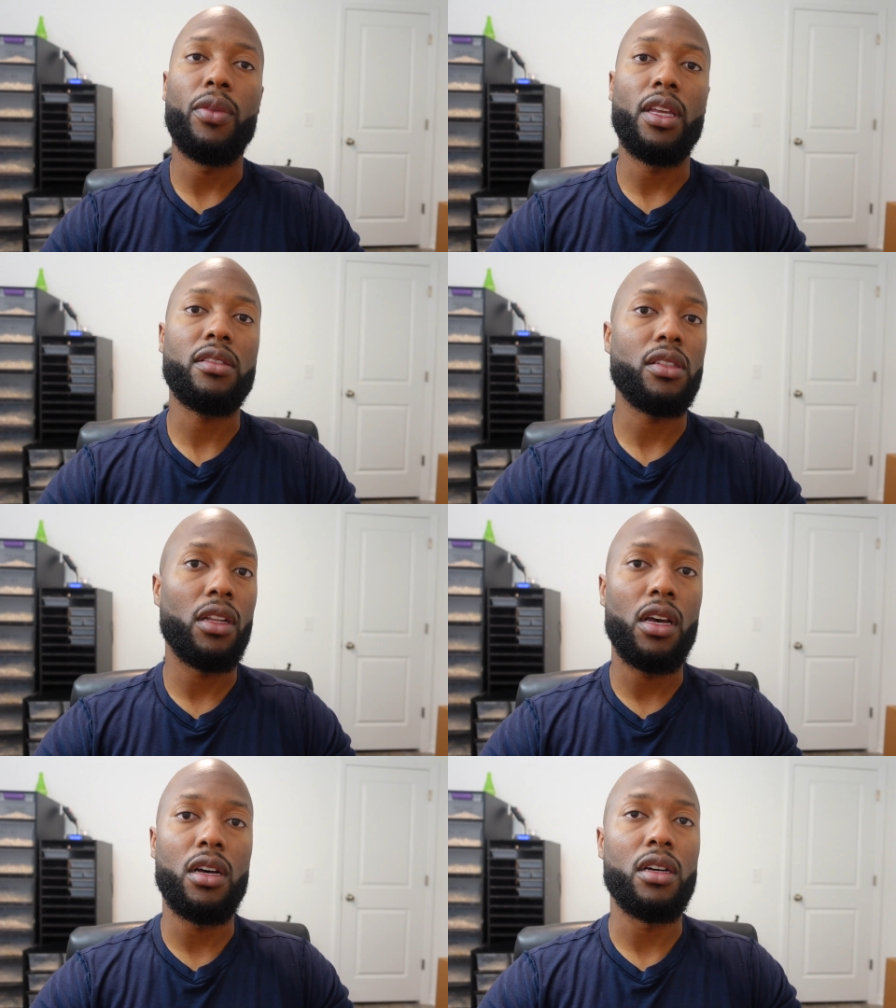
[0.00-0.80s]

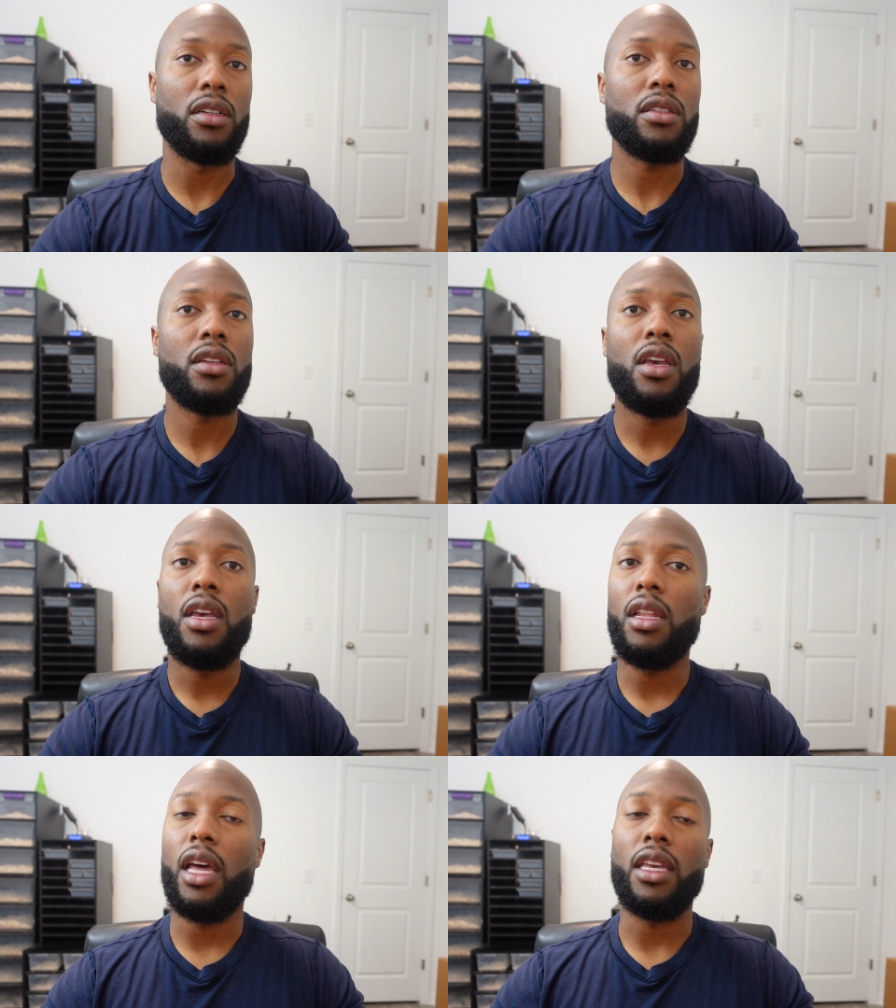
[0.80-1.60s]
slugs
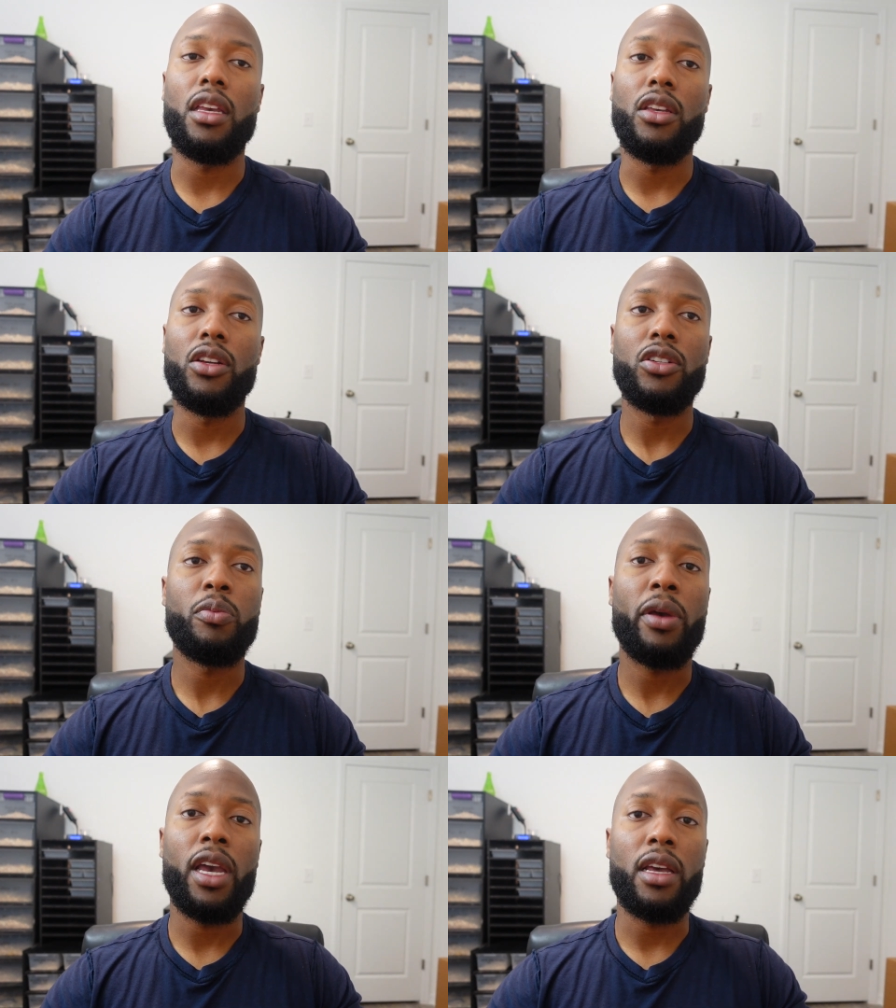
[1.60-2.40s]
like in years
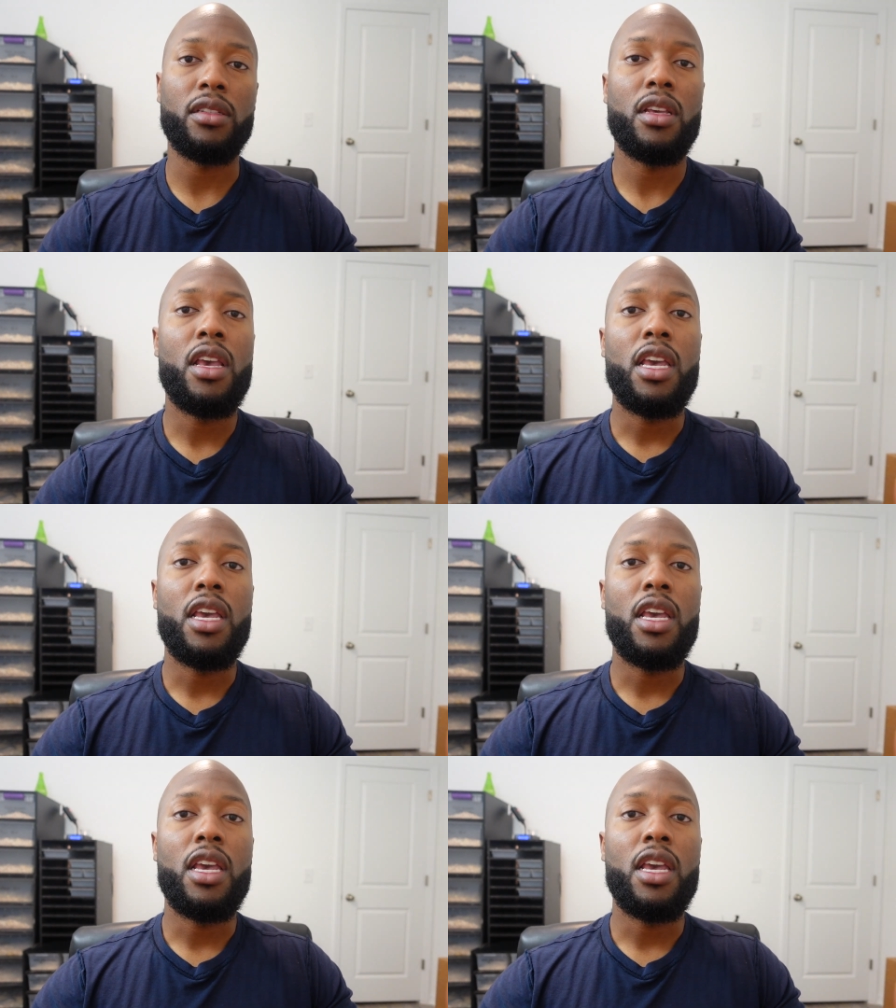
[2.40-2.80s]
past.